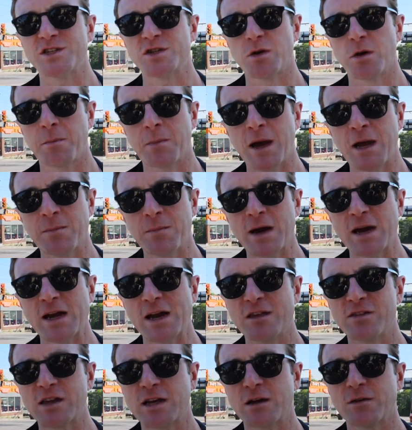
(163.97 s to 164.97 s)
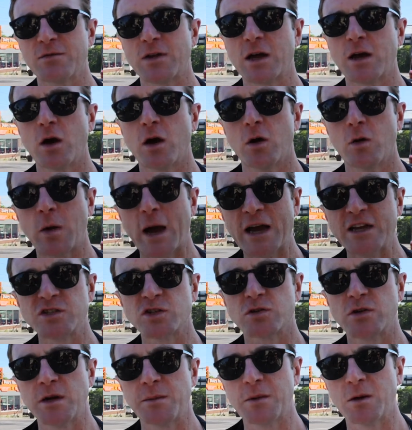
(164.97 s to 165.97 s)
so in my mind I think of like, oh, ice
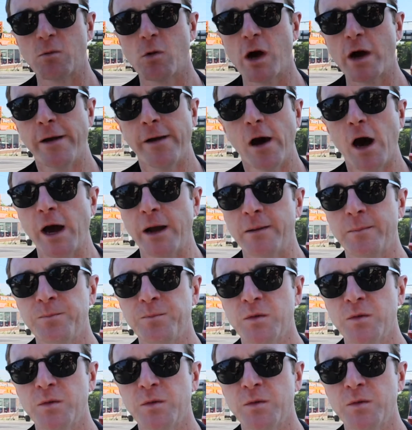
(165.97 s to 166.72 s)
cream and whatnot.